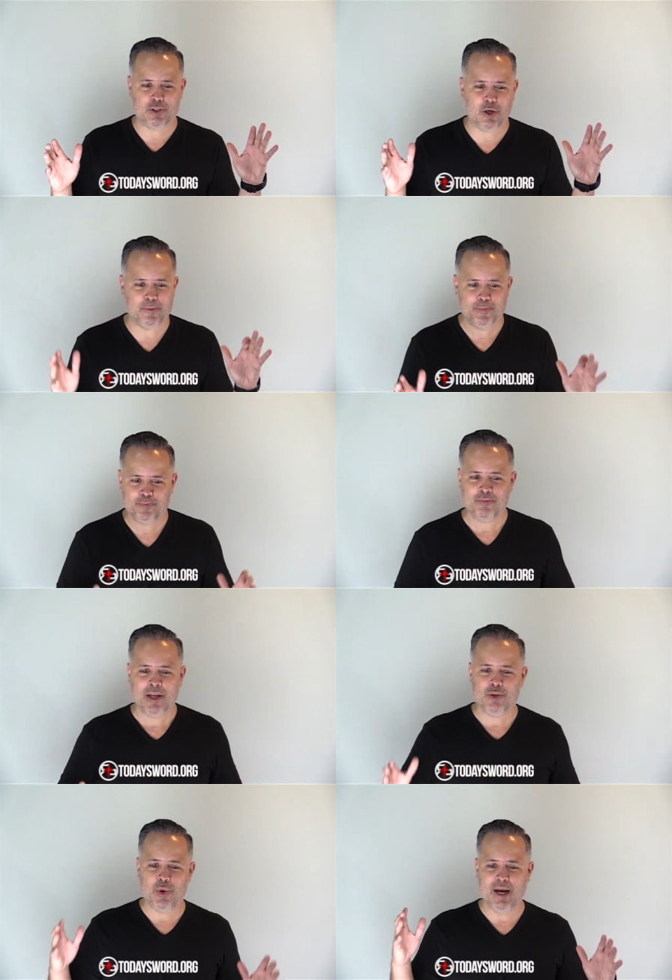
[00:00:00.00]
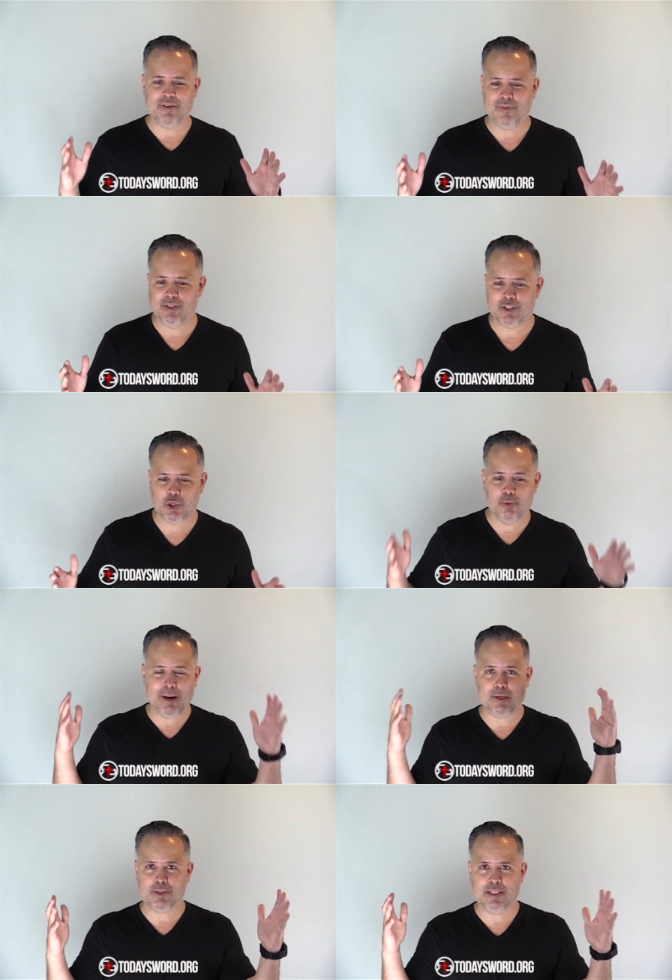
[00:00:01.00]
So you have two
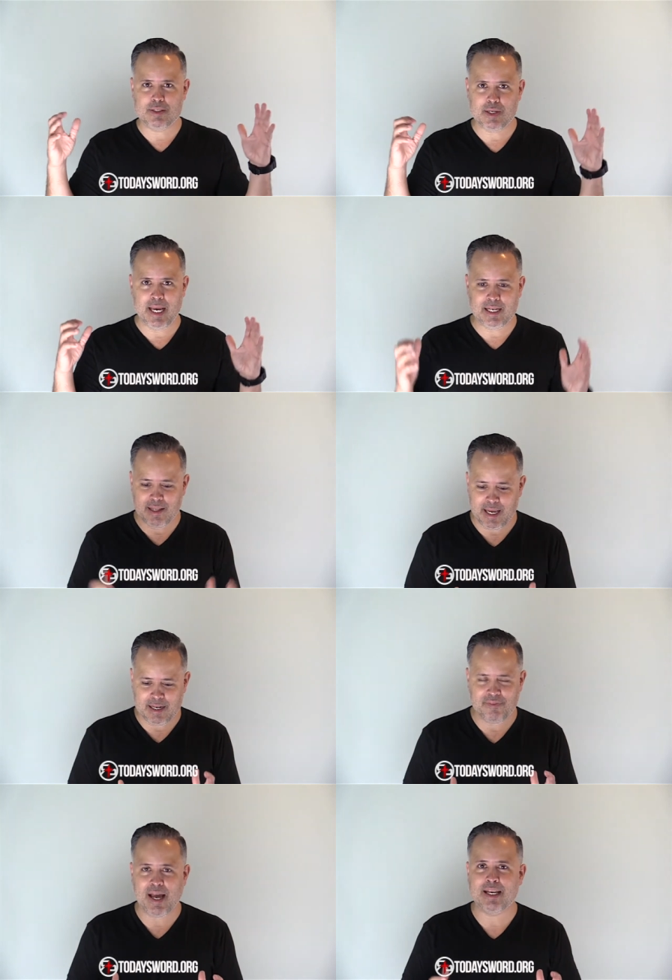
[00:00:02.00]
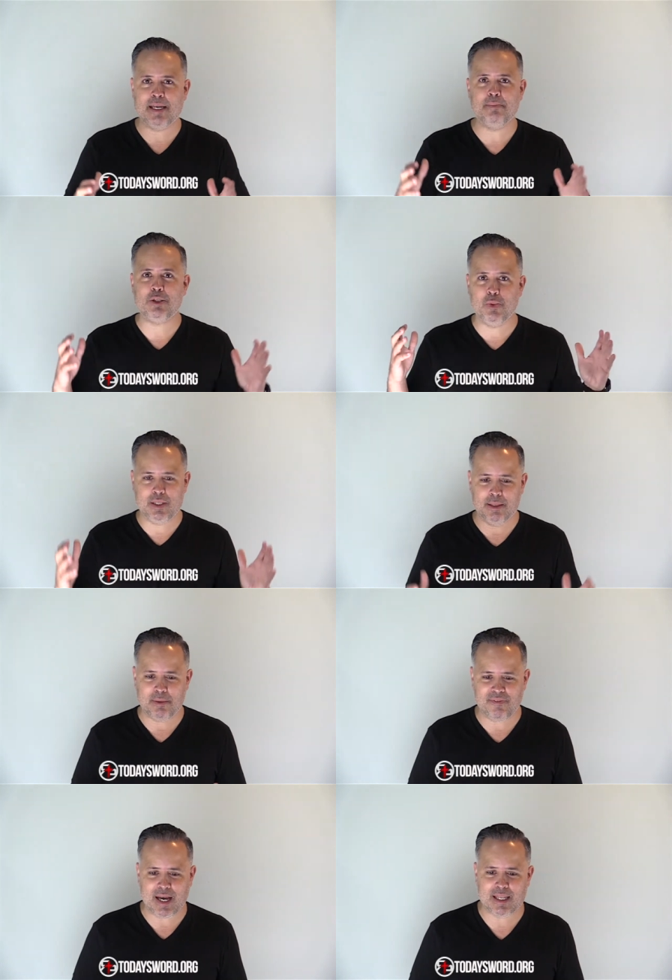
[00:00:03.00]
mountains and a valley in between them,
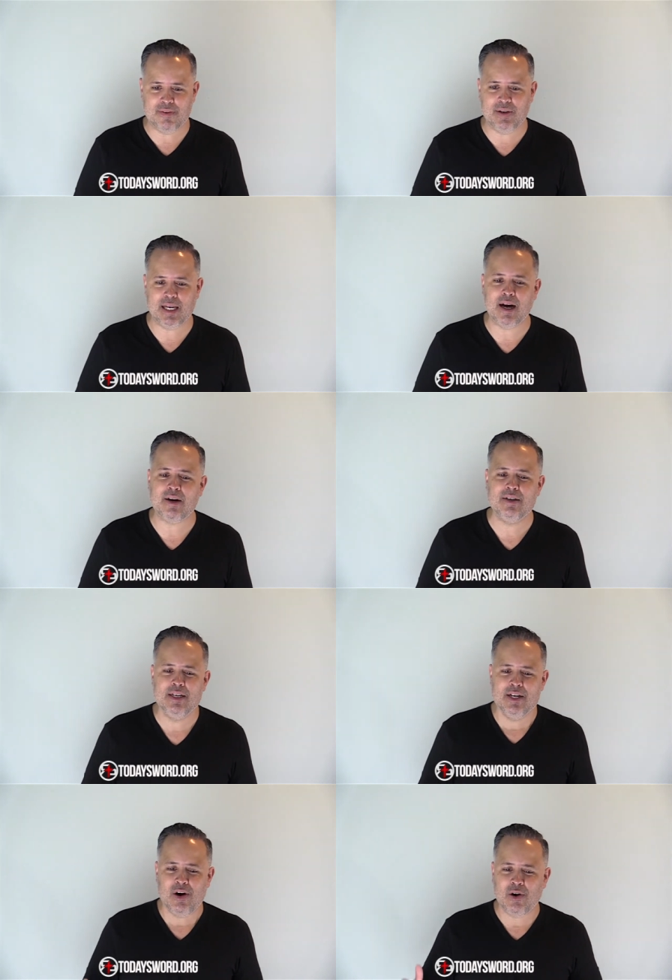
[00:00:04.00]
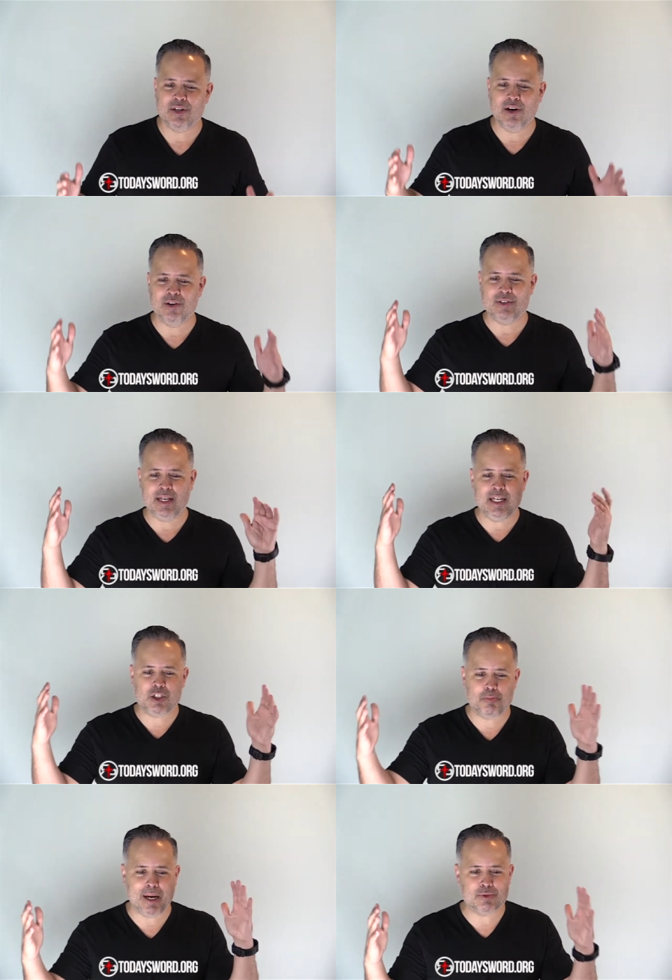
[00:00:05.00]
the Valley of Elah. On
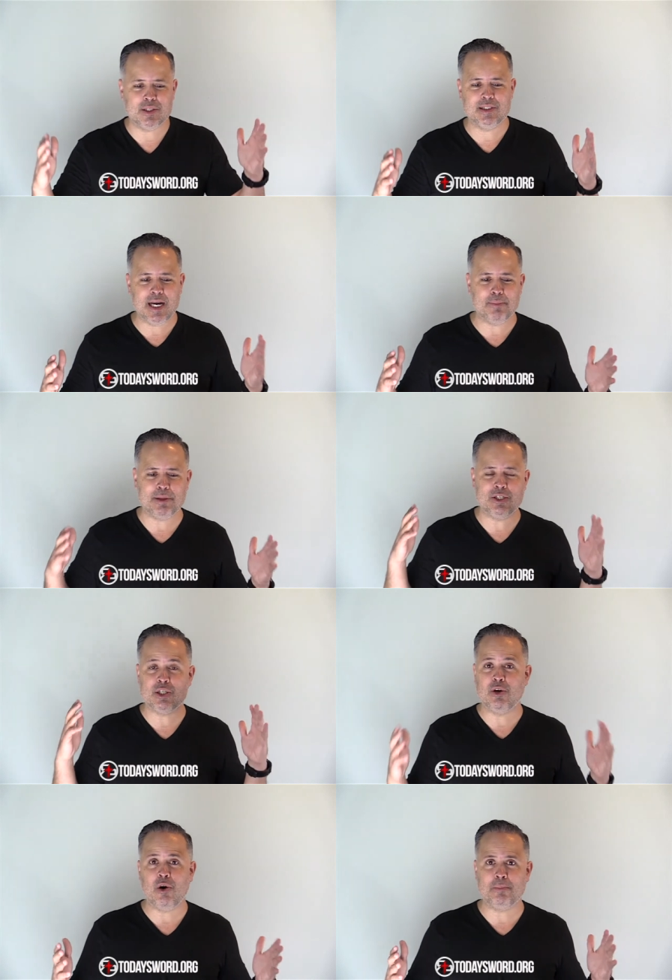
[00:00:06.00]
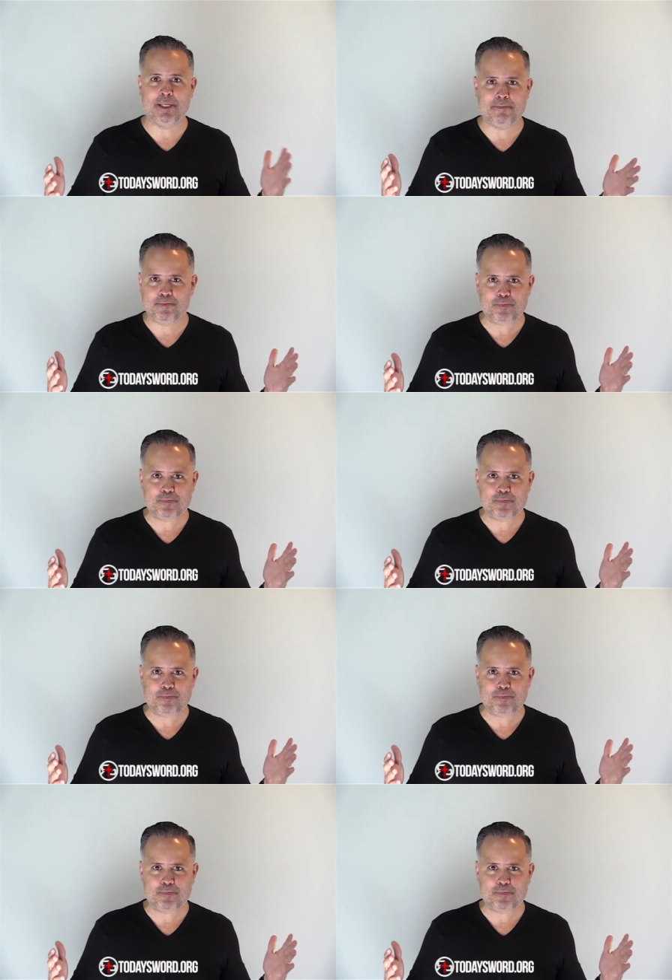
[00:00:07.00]
each mountaintop, there's an army.